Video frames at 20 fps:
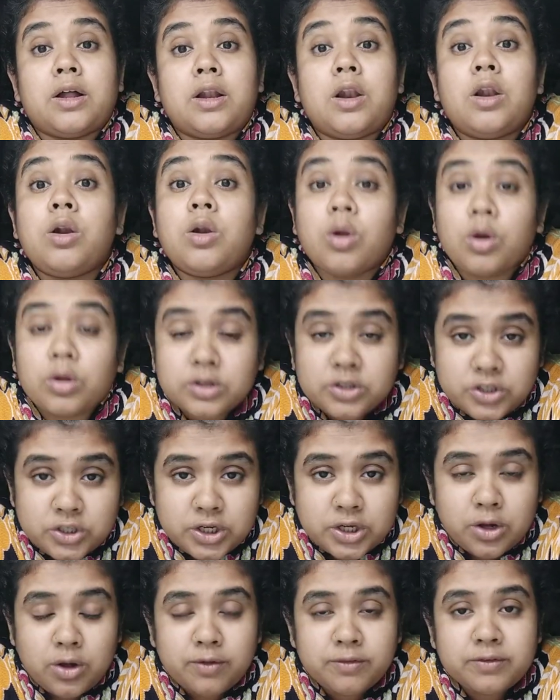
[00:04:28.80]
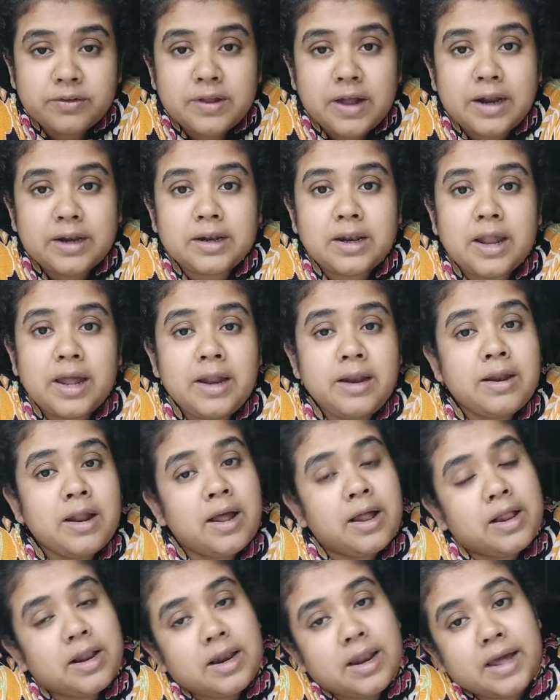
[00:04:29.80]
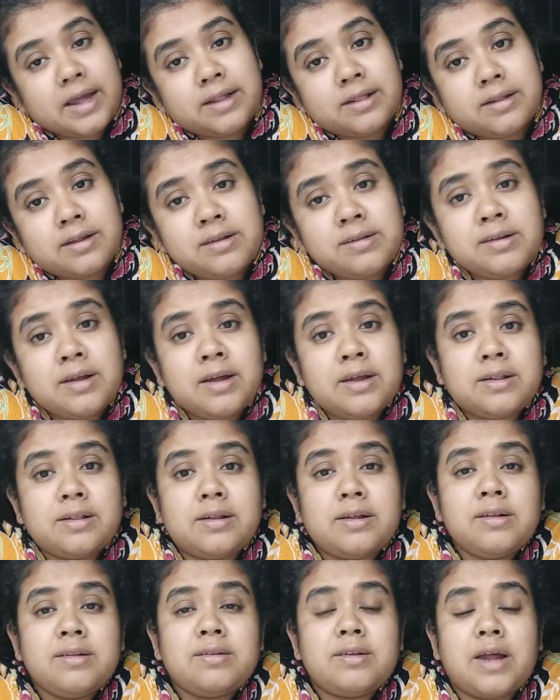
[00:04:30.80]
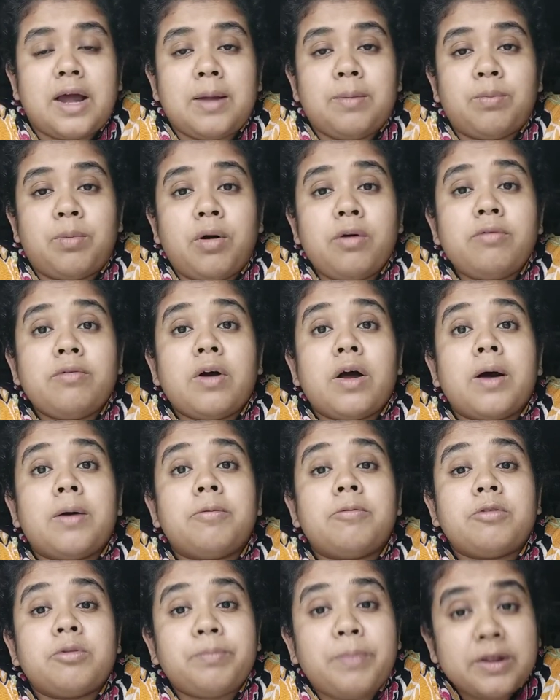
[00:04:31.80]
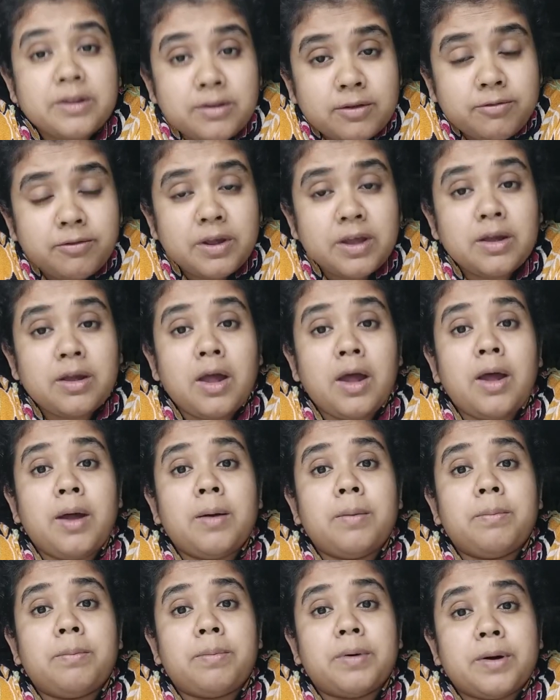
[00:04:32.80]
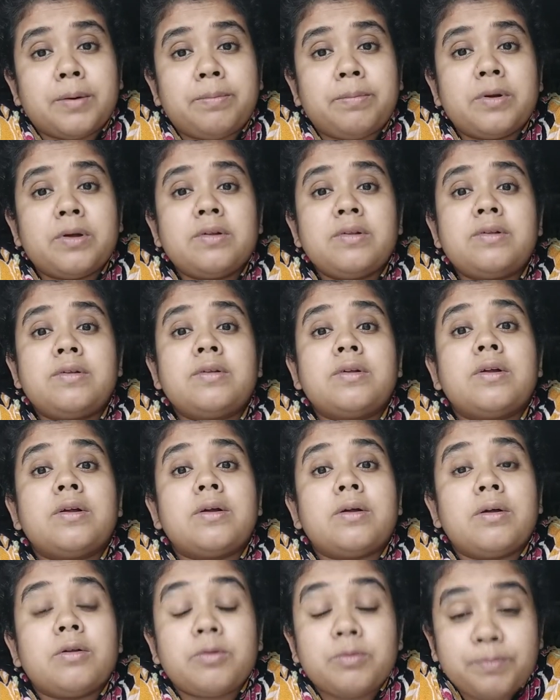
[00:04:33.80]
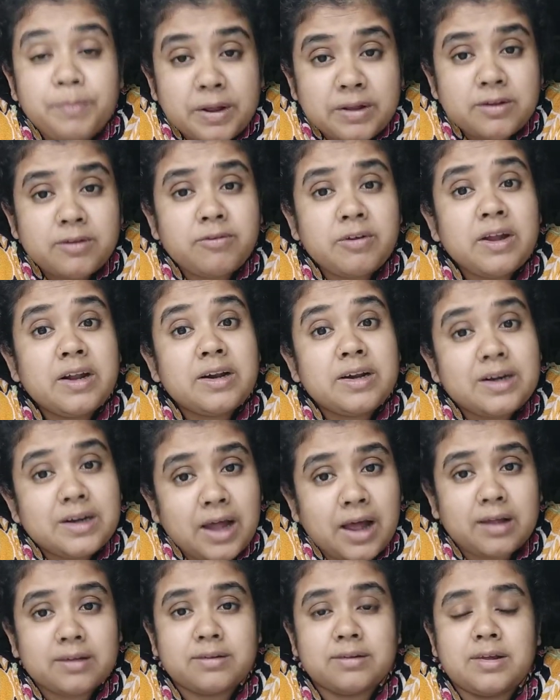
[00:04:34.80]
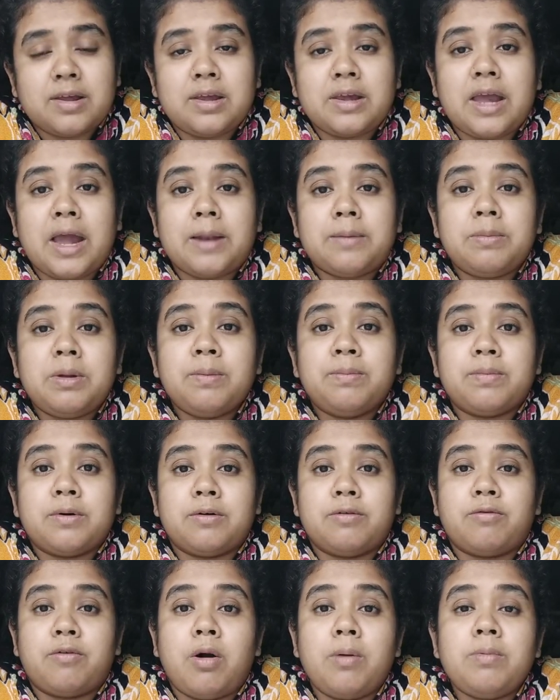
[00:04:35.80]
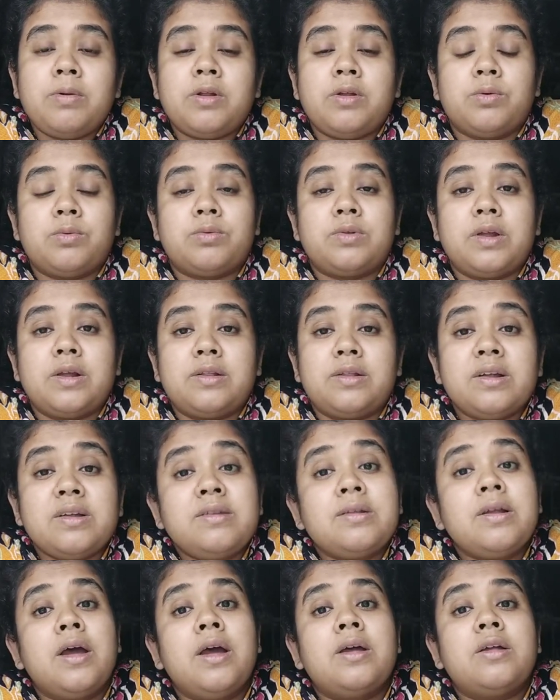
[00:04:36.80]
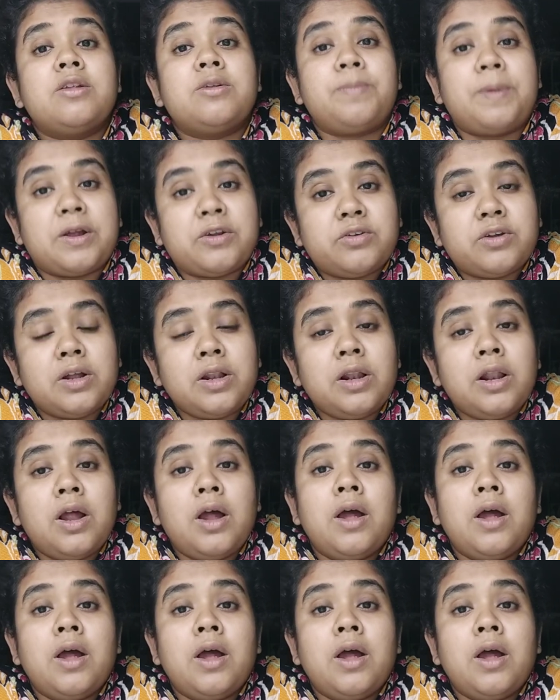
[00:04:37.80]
launching of satellite, like this type of a specific purpose, a specific task can be performed using this special